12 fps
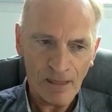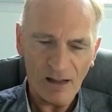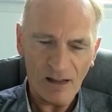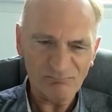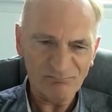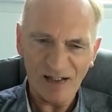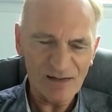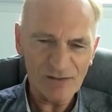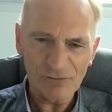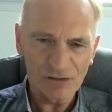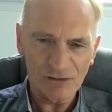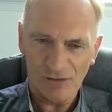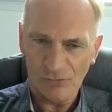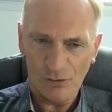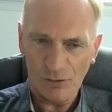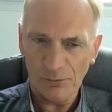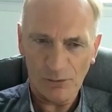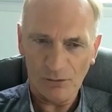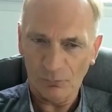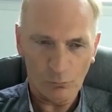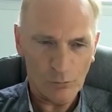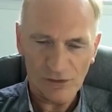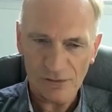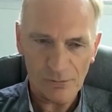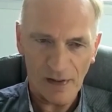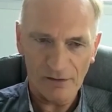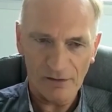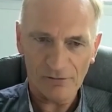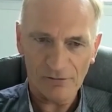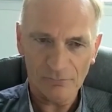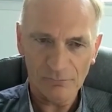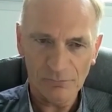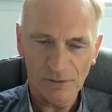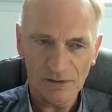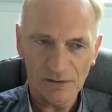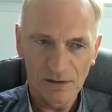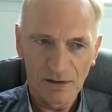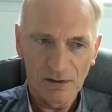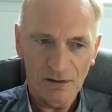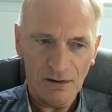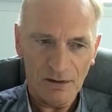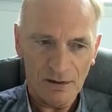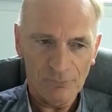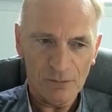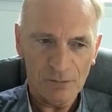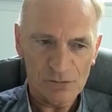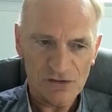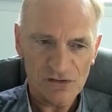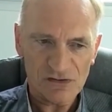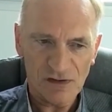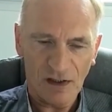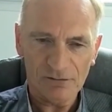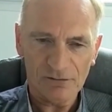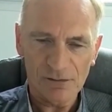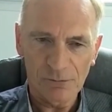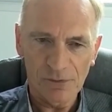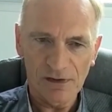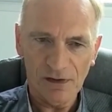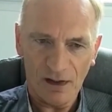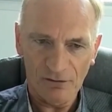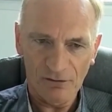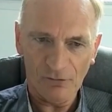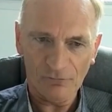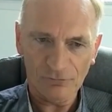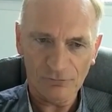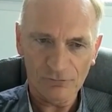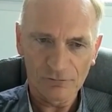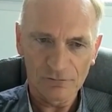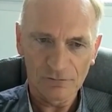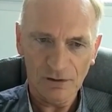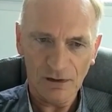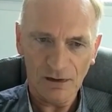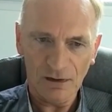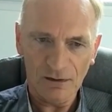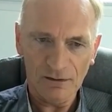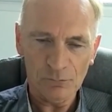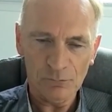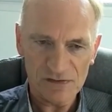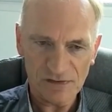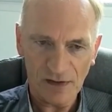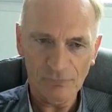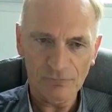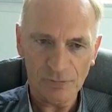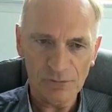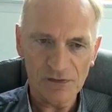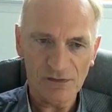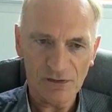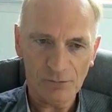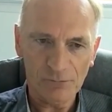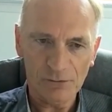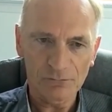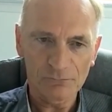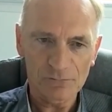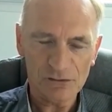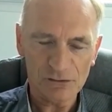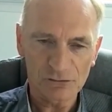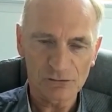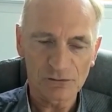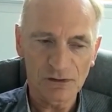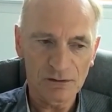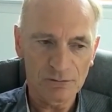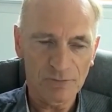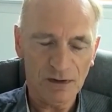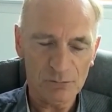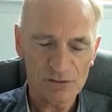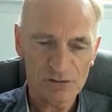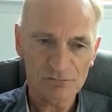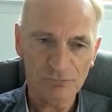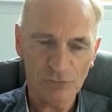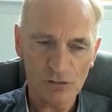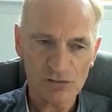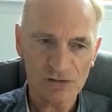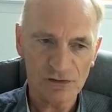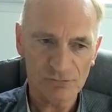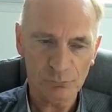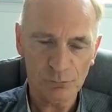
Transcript: I never really thought about it or worried about anything, but it was just starting to be enough, and it was time for me to come out. So I was fortunate.